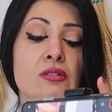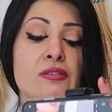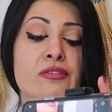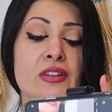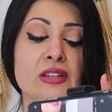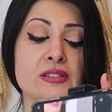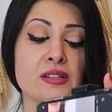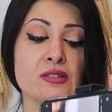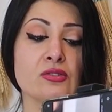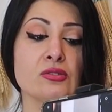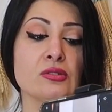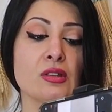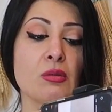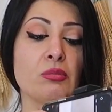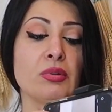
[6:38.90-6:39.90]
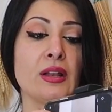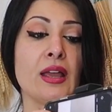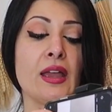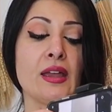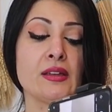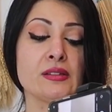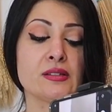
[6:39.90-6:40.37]
fix it to some
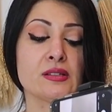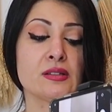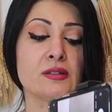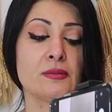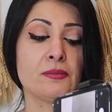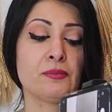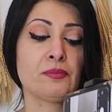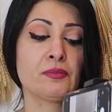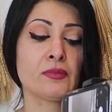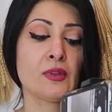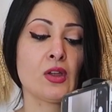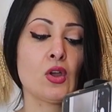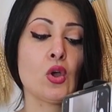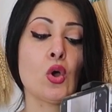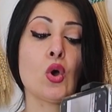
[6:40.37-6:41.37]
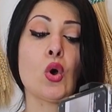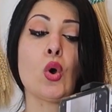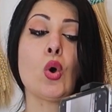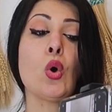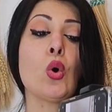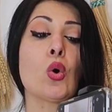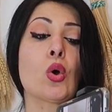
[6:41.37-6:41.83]
place,
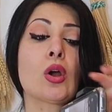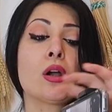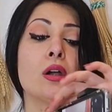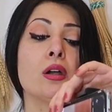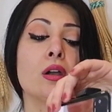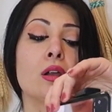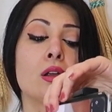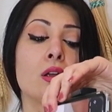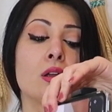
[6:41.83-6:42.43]
or